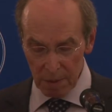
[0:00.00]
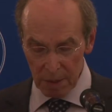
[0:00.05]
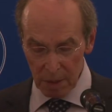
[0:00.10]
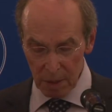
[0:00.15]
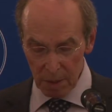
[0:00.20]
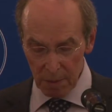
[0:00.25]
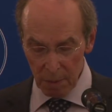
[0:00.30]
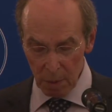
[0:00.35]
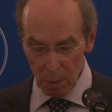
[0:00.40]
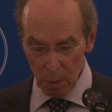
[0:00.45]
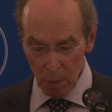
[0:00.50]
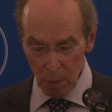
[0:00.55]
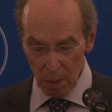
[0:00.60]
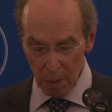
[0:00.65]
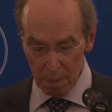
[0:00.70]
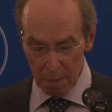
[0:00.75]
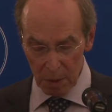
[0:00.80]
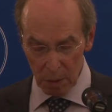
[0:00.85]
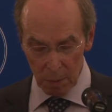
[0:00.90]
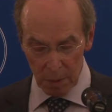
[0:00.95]
a civil
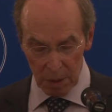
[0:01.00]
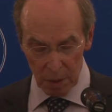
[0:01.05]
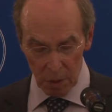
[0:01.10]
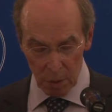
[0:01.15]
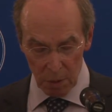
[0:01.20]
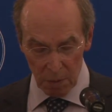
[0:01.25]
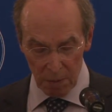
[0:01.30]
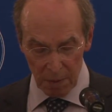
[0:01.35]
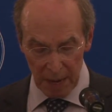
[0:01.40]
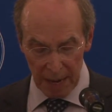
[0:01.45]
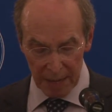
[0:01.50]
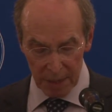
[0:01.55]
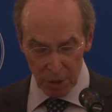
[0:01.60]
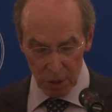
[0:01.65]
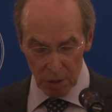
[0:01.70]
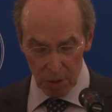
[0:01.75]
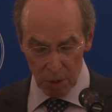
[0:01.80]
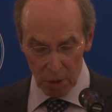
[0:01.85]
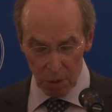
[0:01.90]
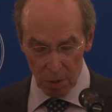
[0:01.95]
war between two
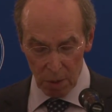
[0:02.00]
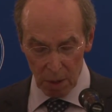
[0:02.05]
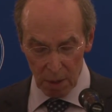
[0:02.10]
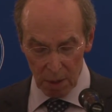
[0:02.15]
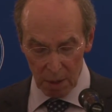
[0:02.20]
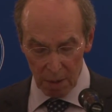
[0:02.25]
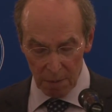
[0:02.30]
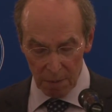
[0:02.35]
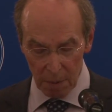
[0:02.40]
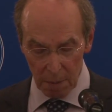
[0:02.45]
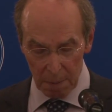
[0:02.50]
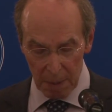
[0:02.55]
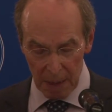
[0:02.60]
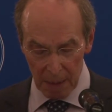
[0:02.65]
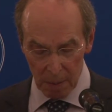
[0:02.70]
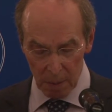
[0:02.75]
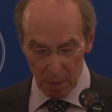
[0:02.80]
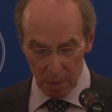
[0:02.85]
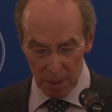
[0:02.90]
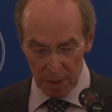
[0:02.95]
factions struggling for
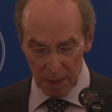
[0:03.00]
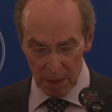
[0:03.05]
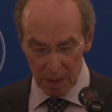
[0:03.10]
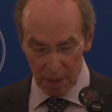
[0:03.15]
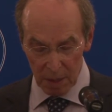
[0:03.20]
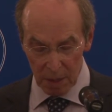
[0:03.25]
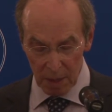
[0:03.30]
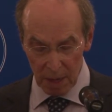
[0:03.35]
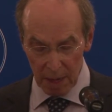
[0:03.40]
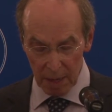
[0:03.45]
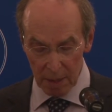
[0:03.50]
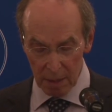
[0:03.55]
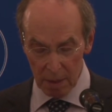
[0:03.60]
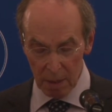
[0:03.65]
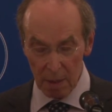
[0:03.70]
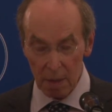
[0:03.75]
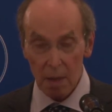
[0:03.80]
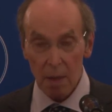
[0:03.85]
power within a state,